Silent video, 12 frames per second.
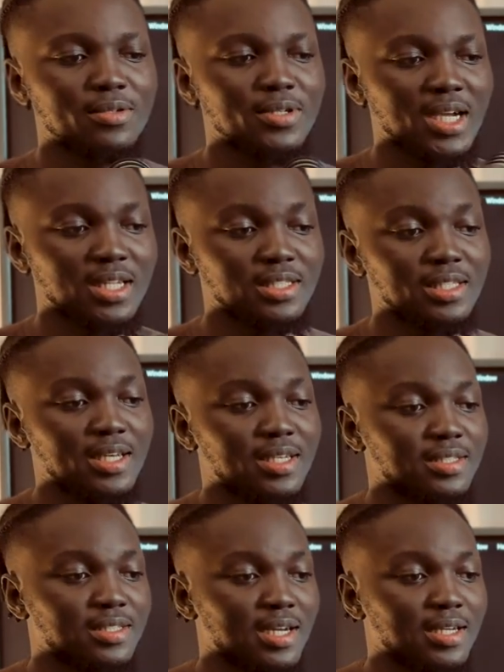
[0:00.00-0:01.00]
the reality here
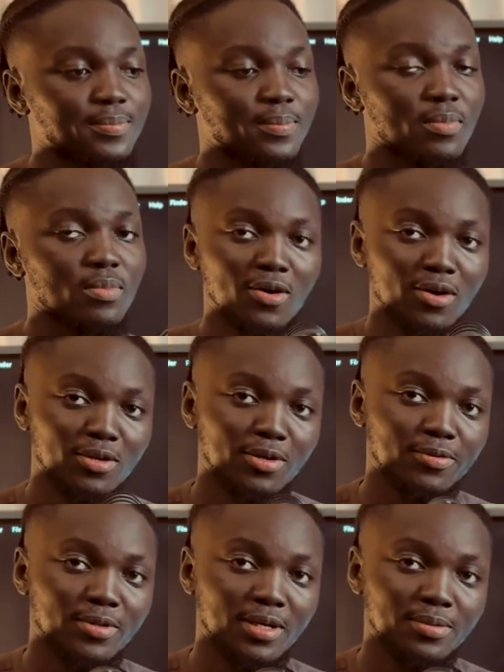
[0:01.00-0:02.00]
is that all
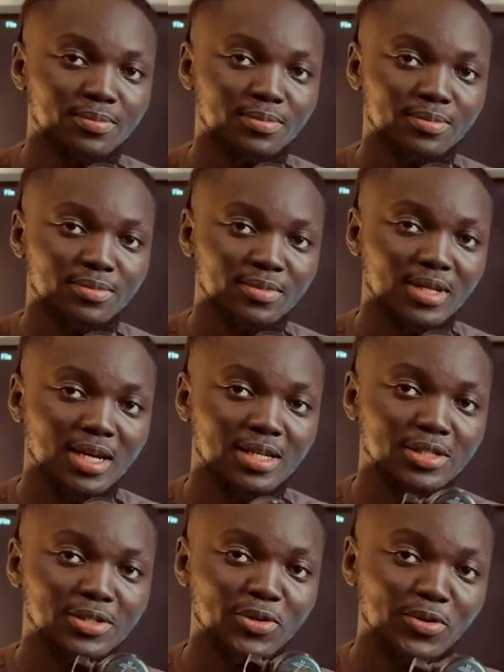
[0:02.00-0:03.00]
of them, there
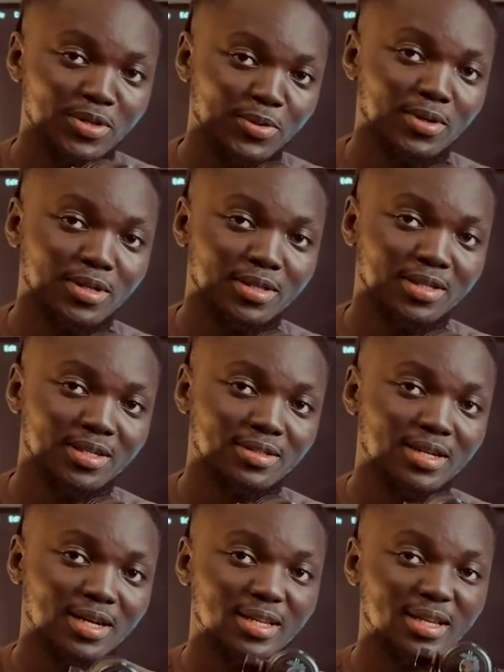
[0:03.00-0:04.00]
is only one
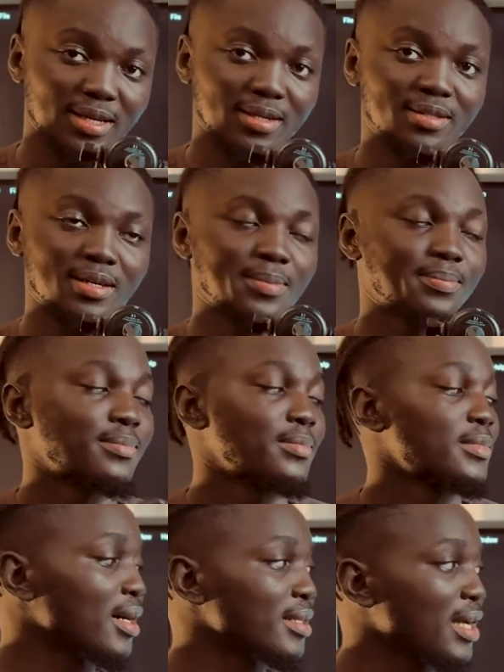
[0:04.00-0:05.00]
thing that links them.
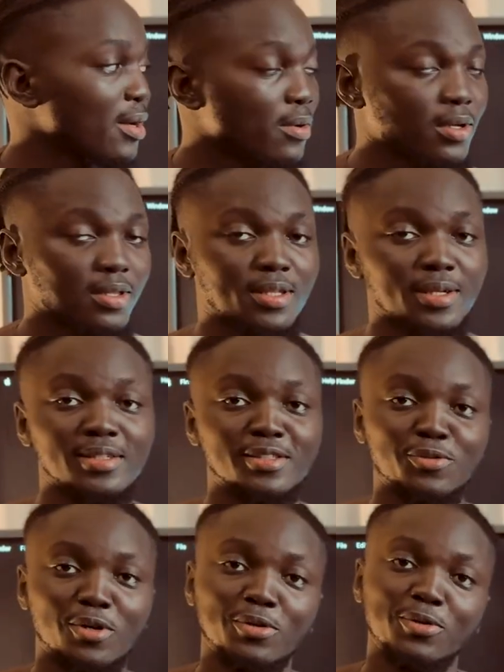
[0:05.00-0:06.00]
And that one thing
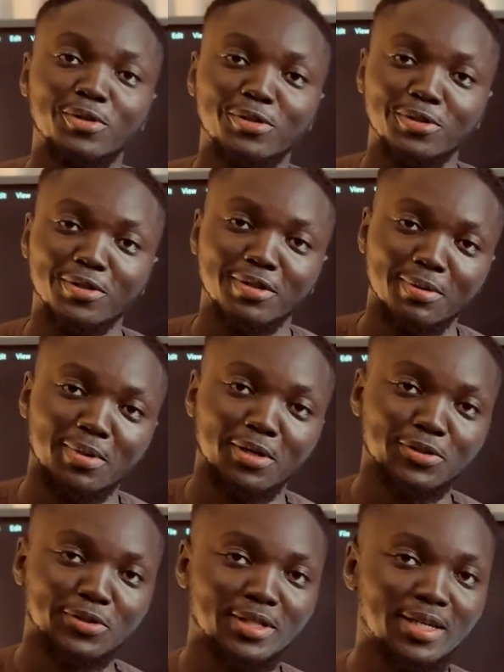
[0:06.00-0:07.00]
is what we want to talk
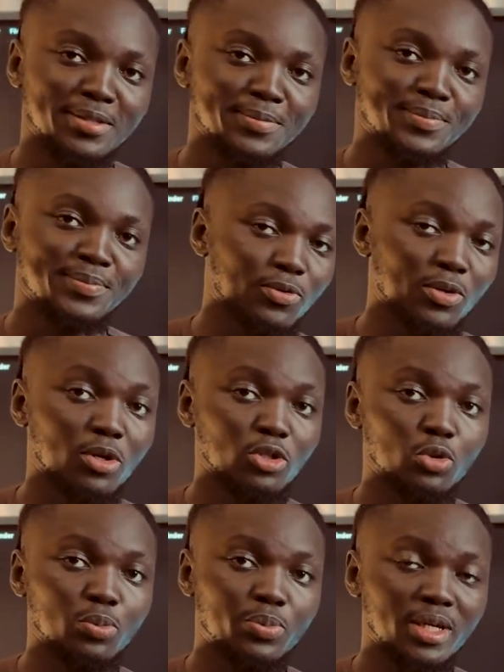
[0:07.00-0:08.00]
about today. We
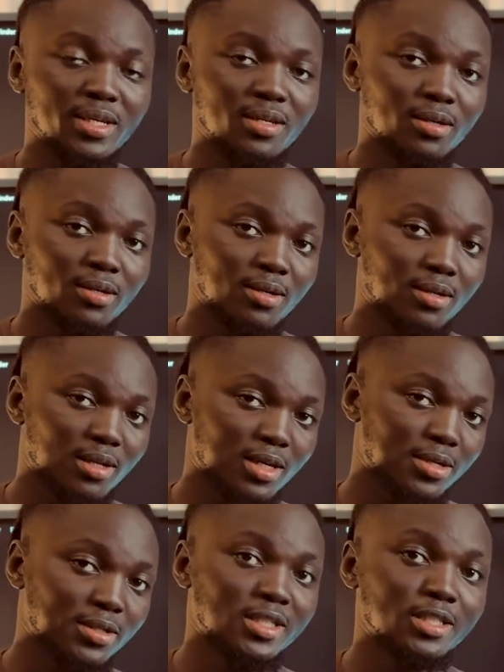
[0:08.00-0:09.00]
want to bring
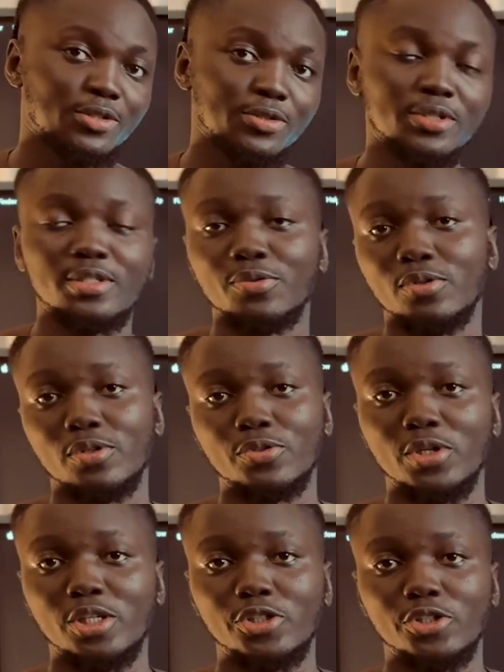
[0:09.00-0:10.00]
clarity to it. We want
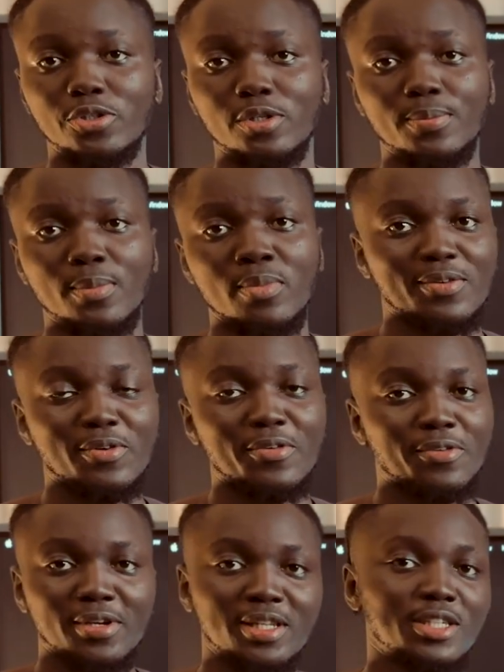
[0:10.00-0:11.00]
to ensure we
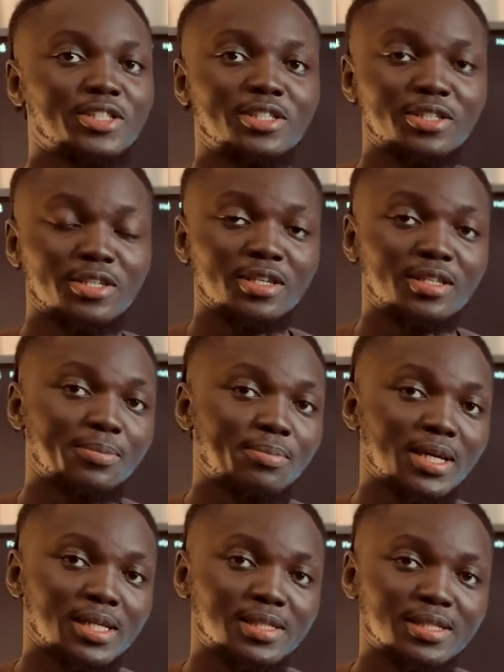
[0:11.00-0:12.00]
finish the
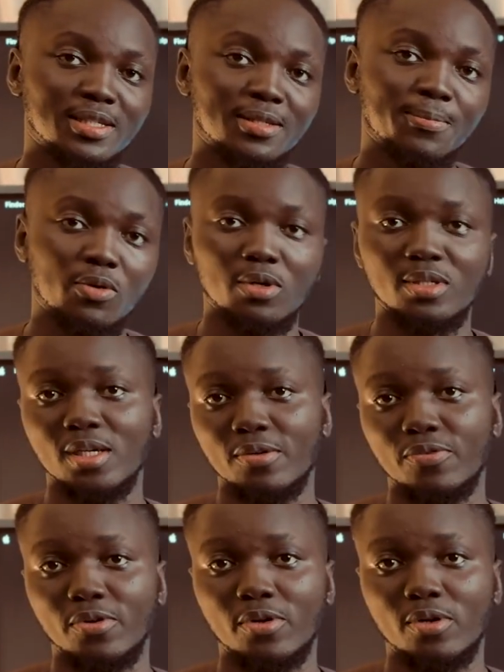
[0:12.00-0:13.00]
debate once
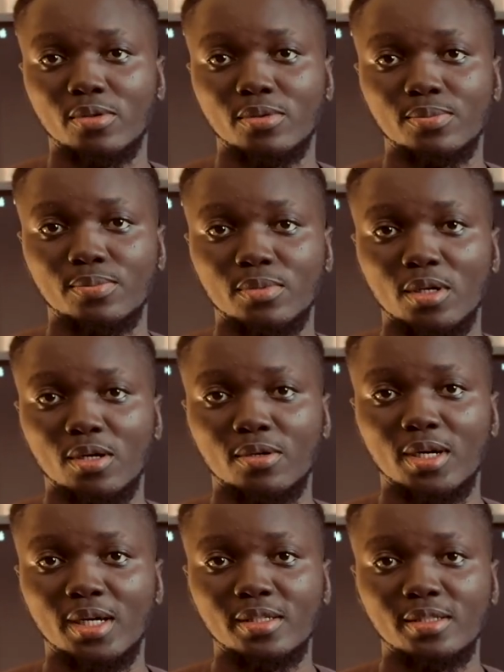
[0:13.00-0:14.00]
and for all. All
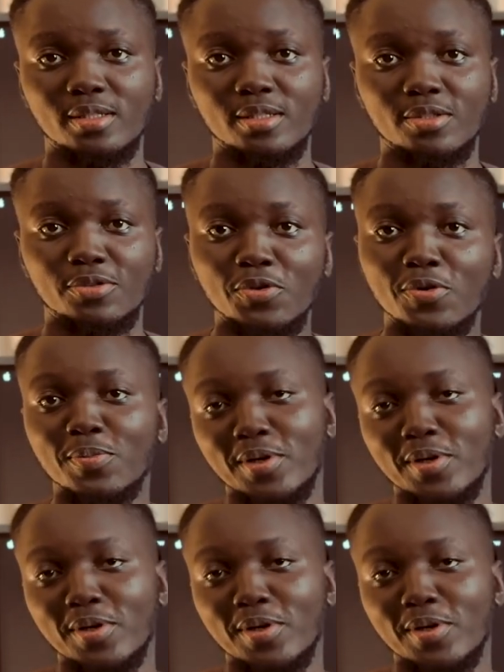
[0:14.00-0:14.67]
right, no